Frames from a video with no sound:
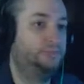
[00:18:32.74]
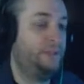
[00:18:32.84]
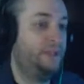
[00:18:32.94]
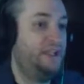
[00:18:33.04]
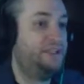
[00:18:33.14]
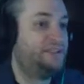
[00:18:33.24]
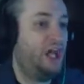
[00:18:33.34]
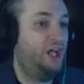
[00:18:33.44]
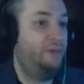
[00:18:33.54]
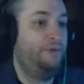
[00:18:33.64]
I mean, it's
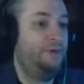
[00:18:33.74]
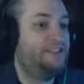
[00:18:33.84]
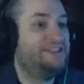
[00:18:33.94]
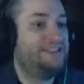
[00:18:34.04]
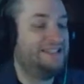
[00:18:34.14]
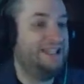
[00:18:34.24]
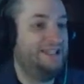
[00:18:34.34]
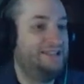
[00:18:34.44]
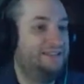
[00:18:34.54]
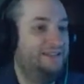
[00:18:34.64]
common business sense.